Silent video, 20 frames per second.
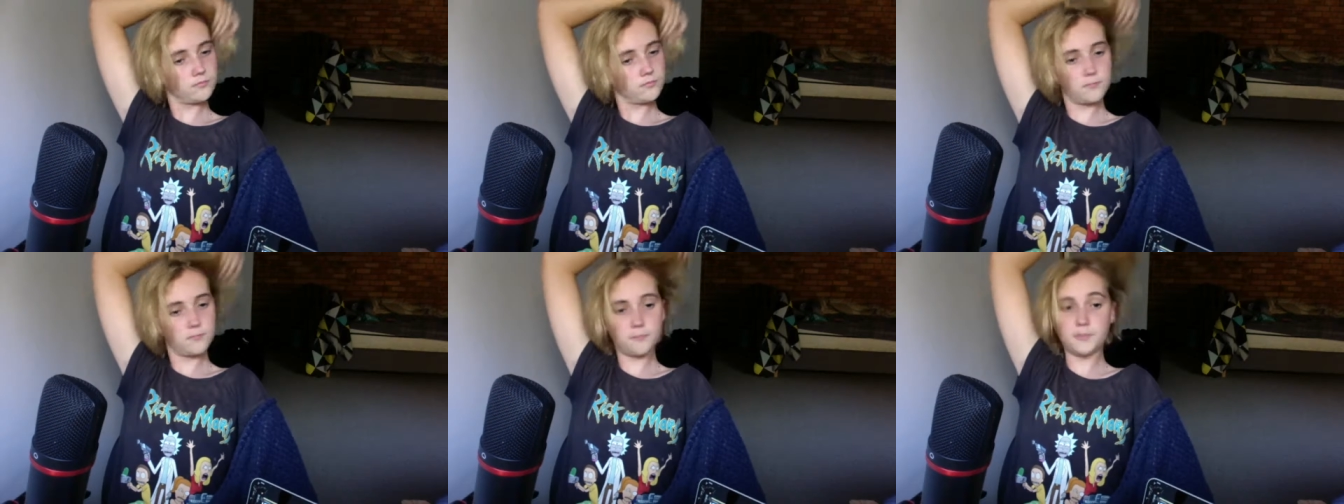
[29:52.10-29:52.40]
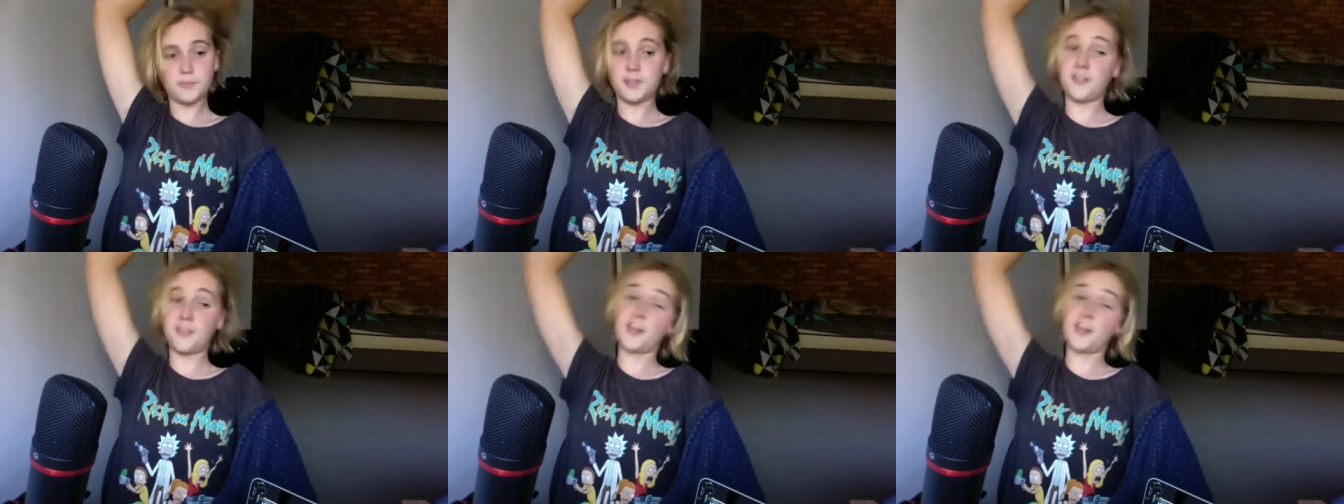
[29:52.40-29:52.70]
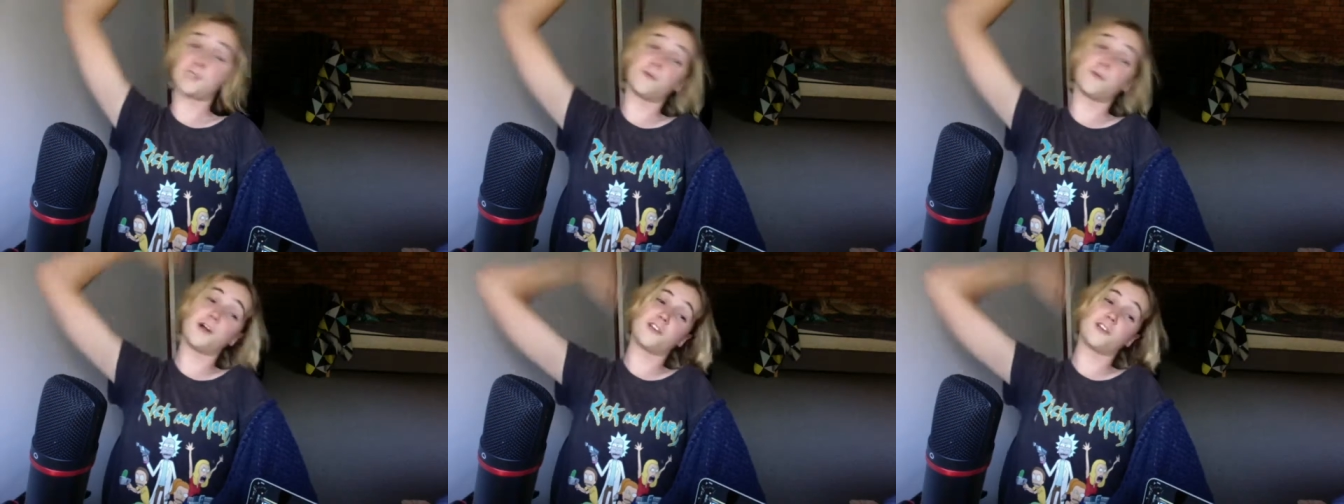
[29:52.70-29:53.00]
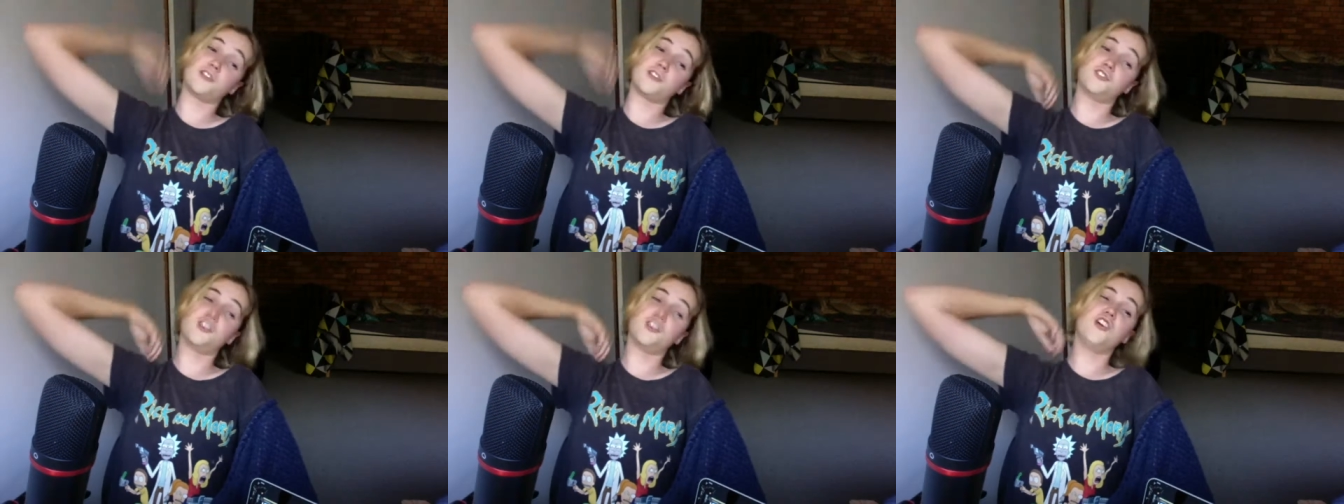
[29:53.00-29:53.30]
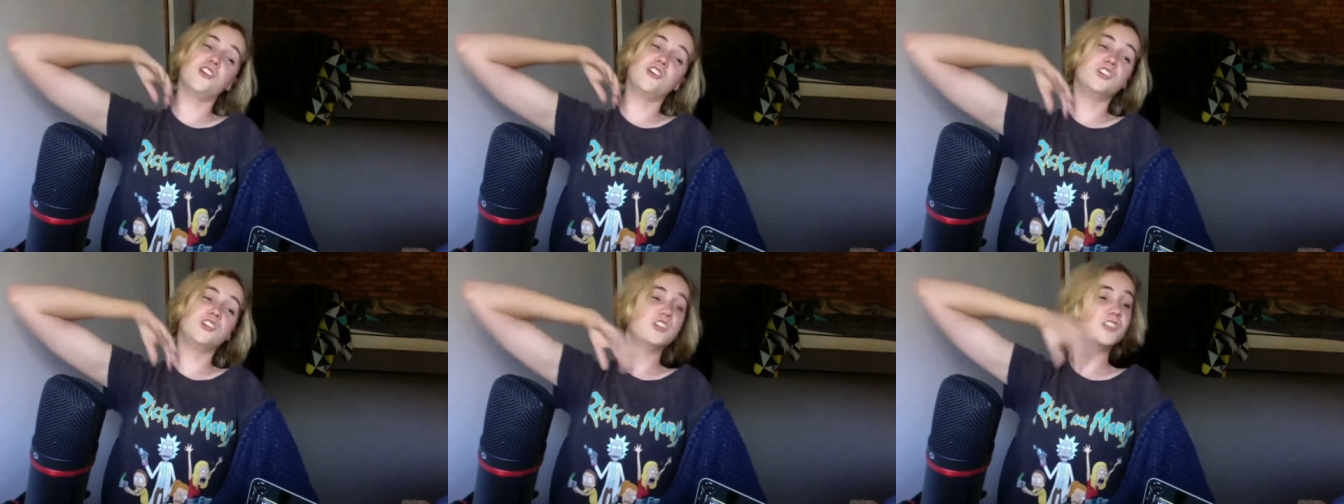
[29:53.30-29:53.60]
But then that's part of the joke,
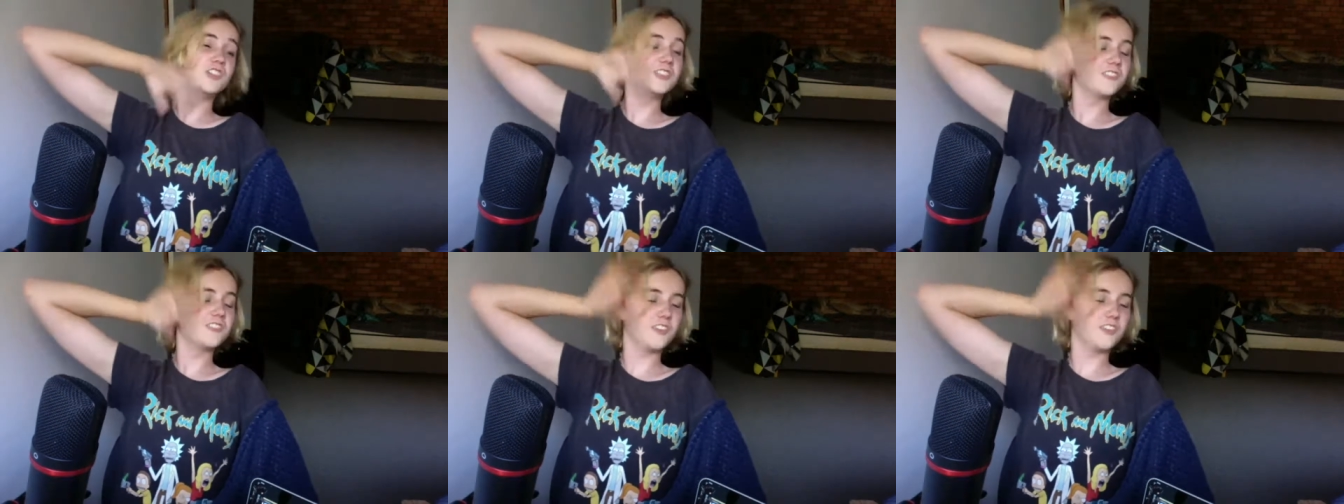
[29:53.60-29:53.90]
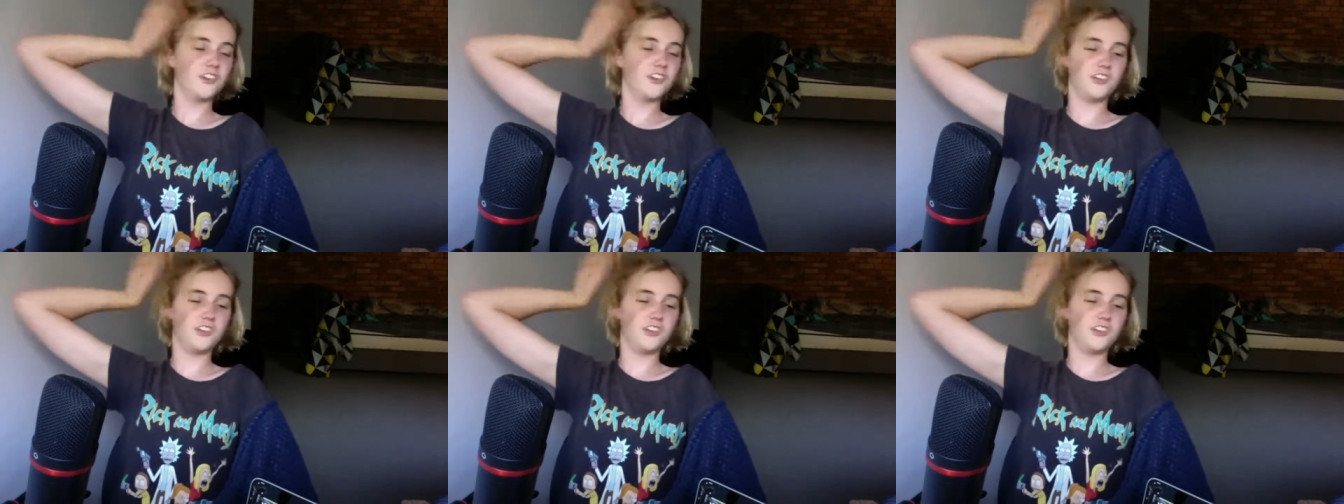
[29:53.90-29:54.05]
though.